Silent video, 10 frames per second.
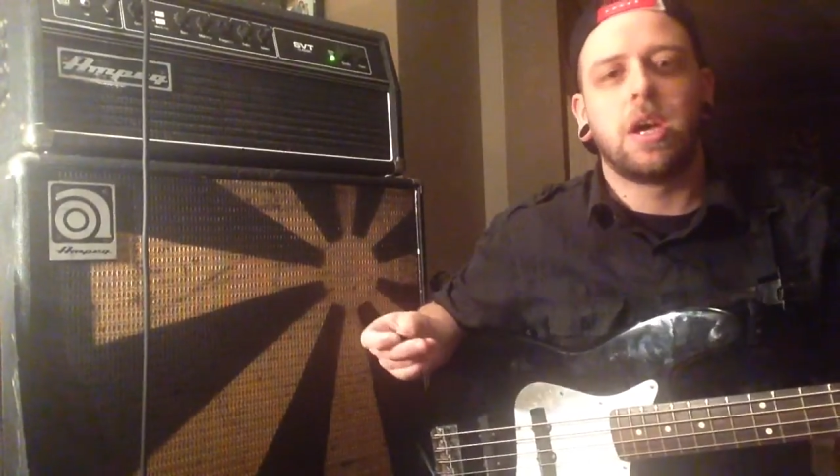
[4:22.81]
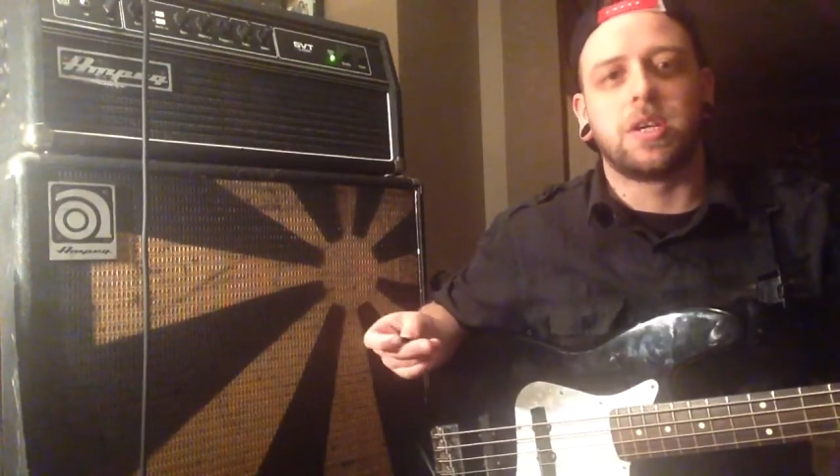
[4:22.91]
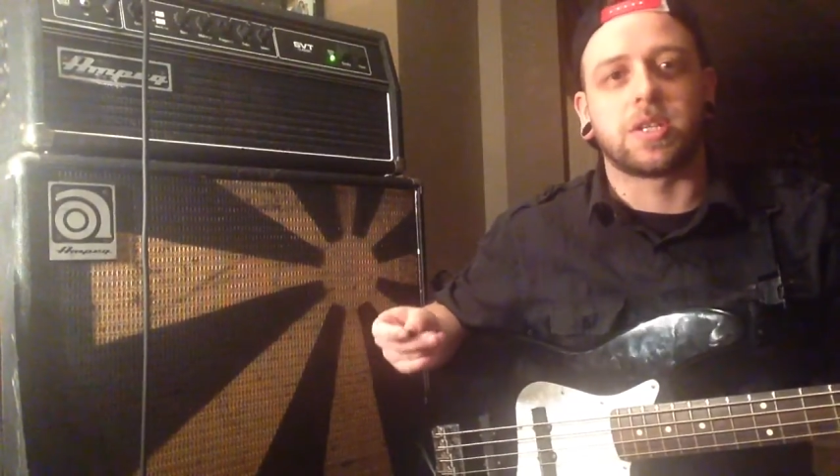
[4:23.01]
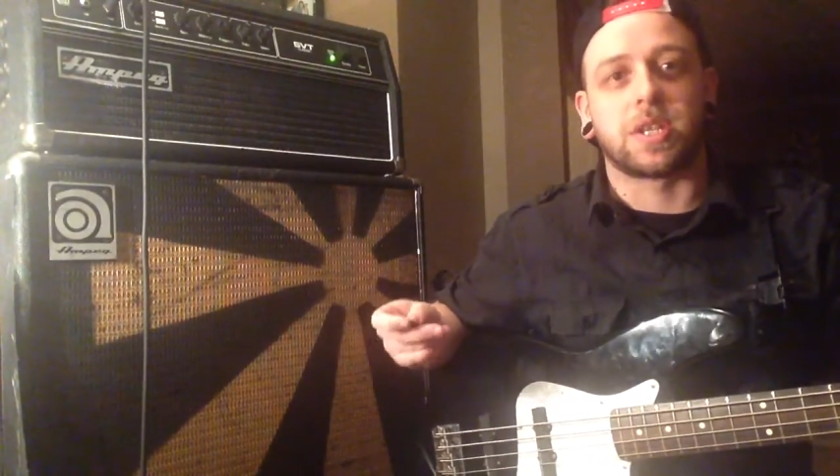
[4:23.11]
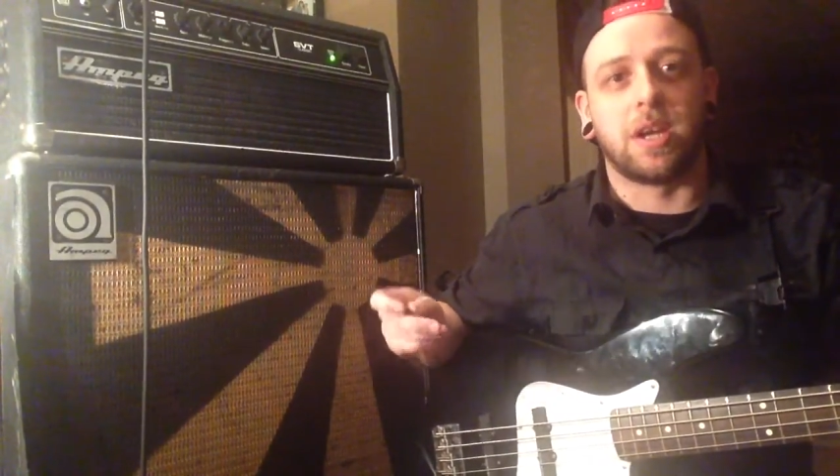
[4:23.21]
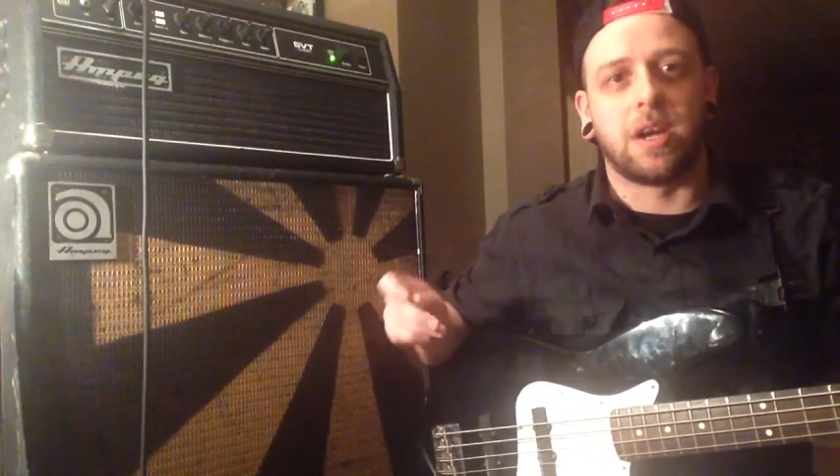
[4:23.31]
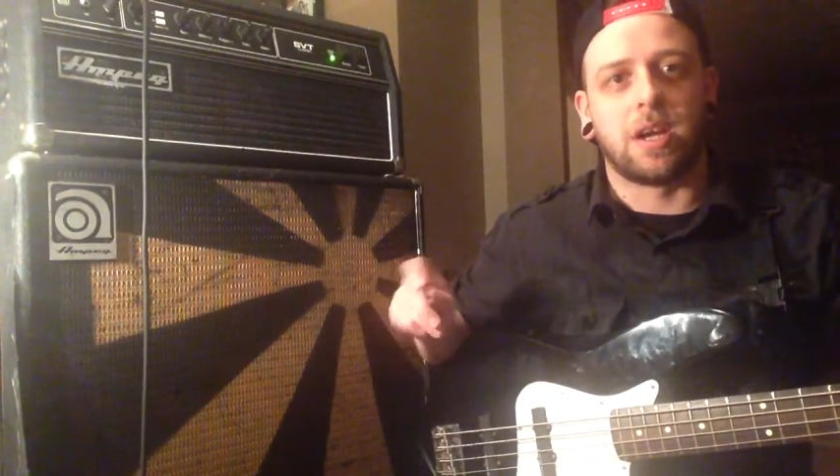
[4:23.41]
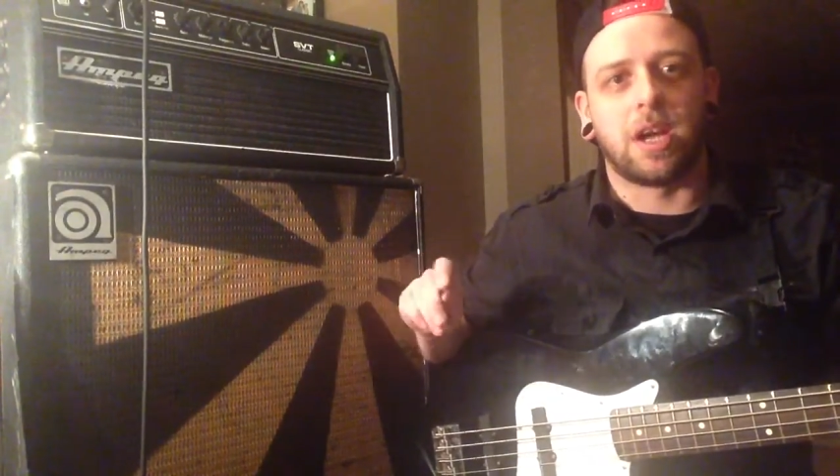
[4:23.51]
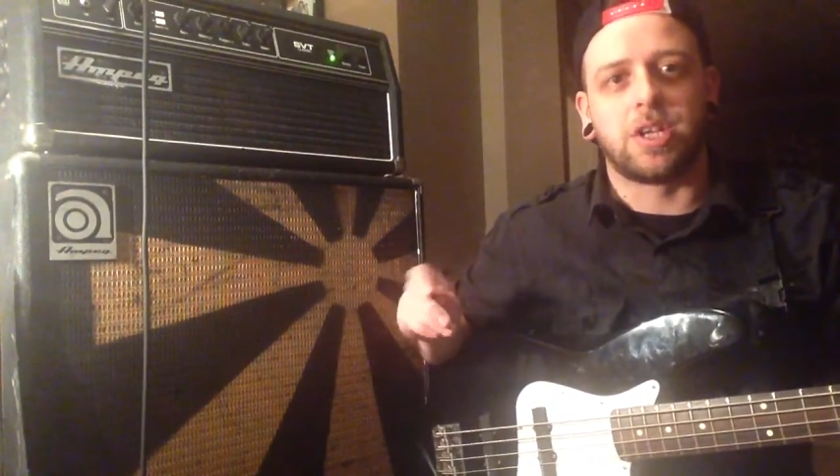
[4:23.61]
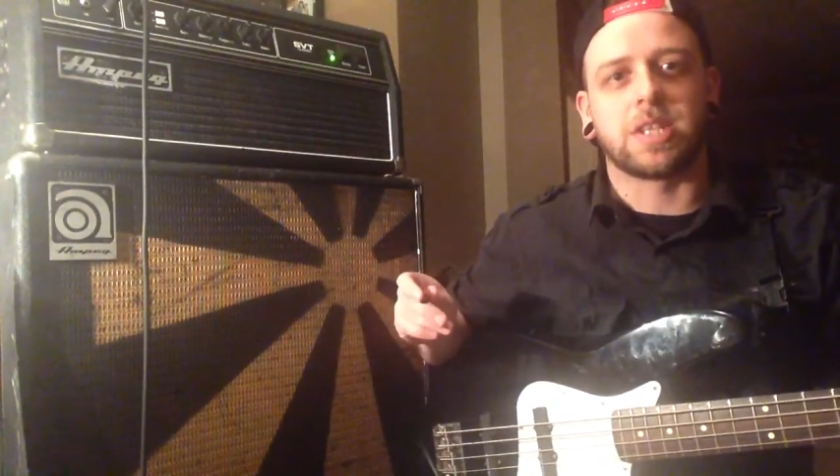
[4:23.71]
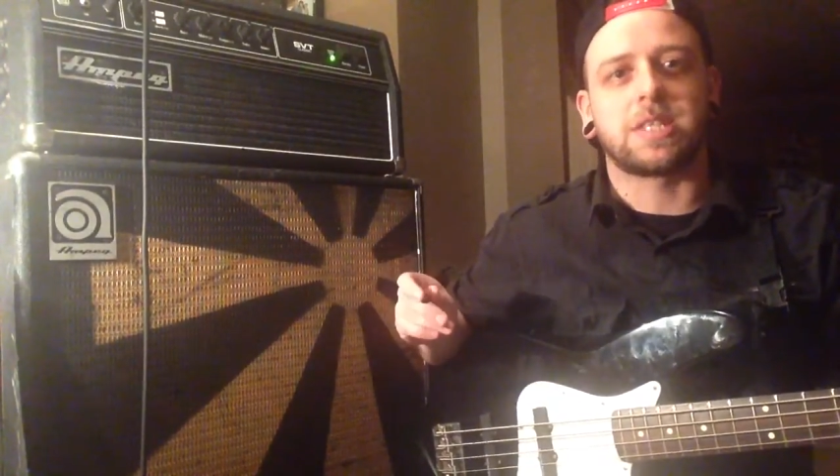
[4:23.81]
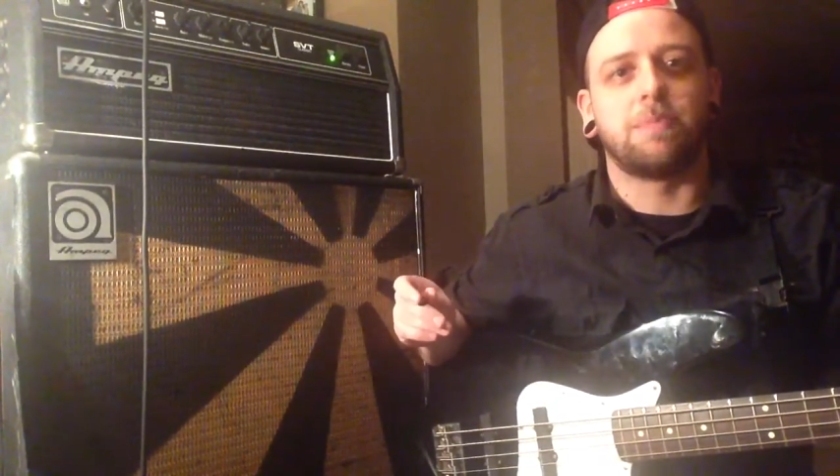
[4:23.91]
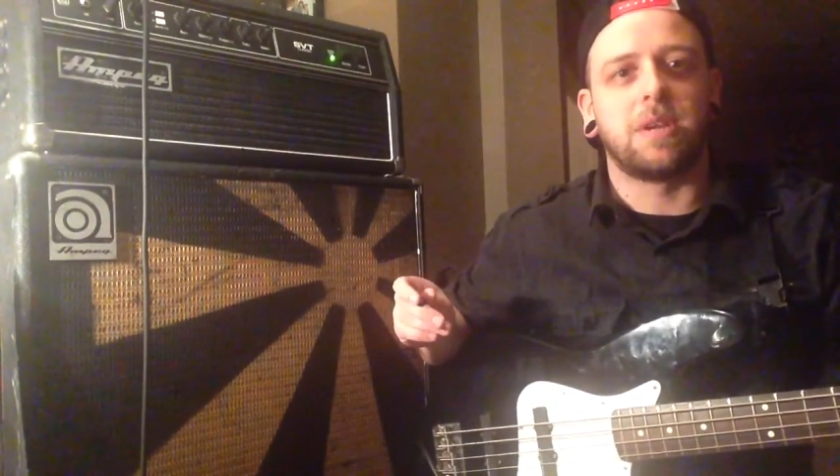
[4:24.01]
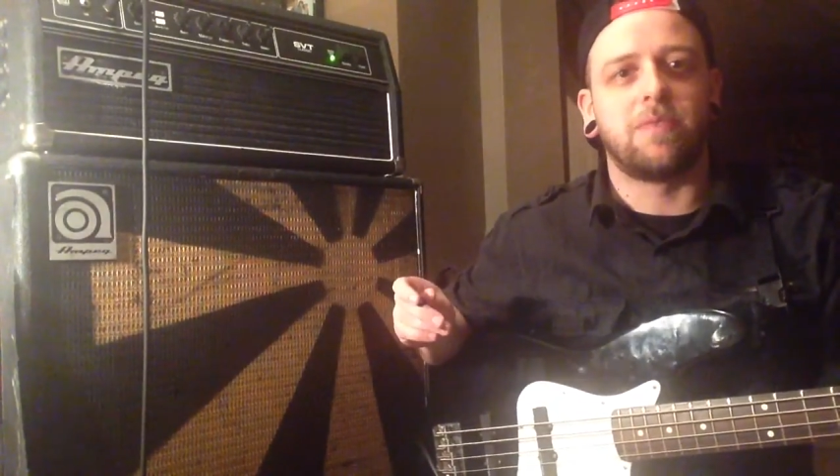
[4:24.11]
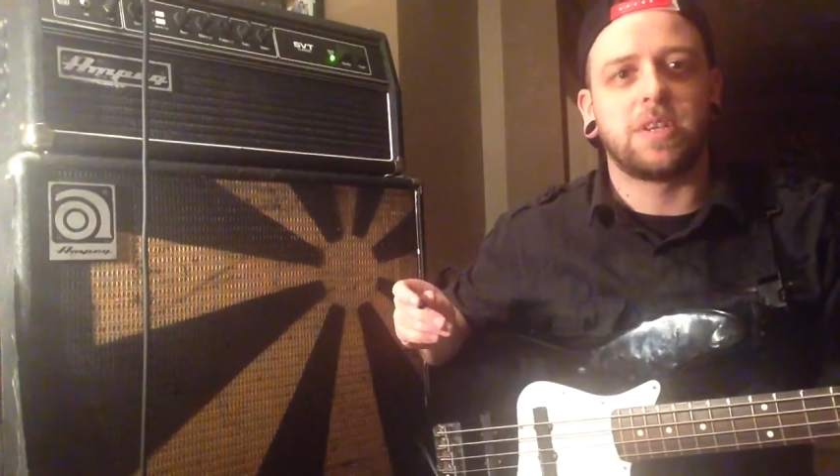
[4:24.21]
Just going to adjust
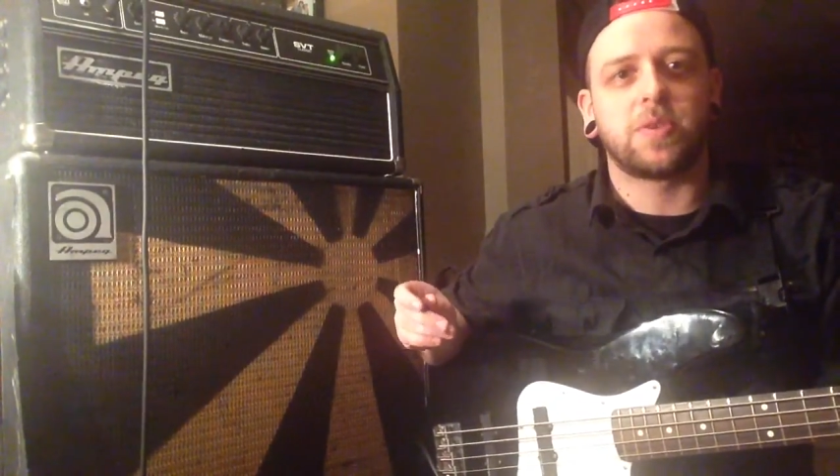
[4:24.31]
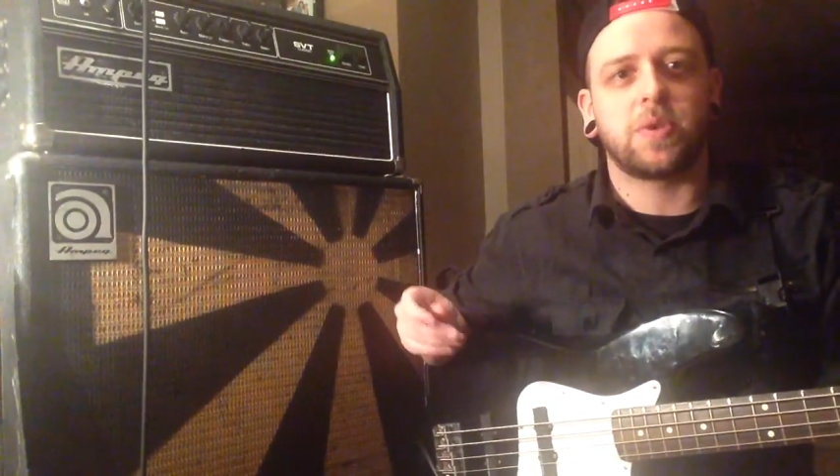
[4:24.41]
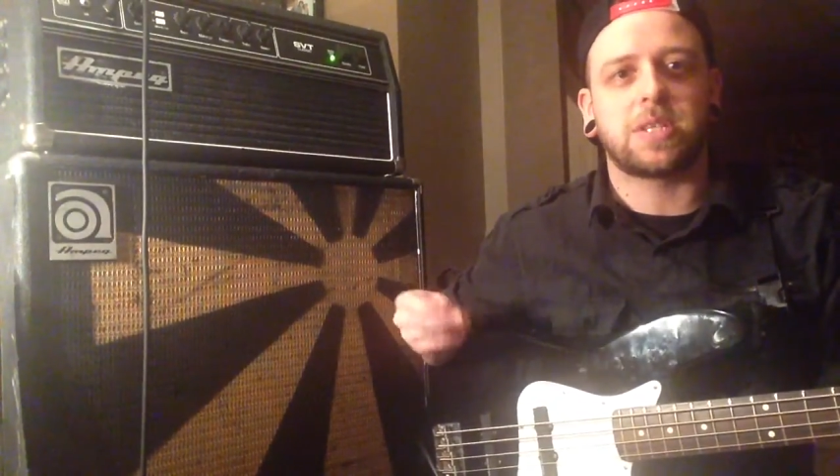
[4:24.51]
them individually